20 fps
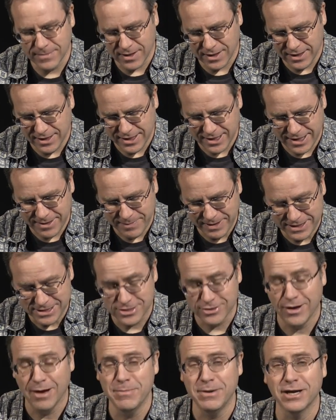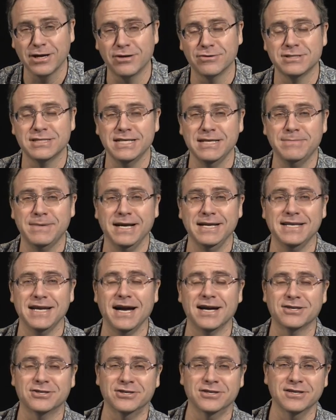And so I'm going to go see my
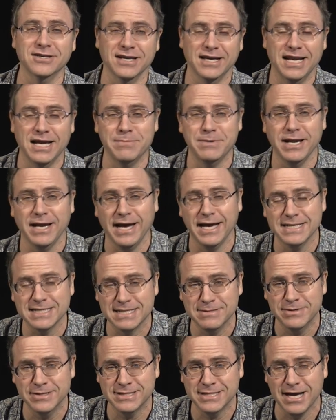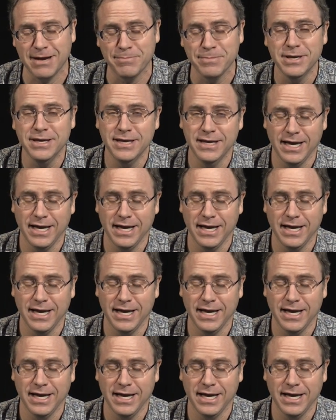doctor, and I'm going to ask him what's up.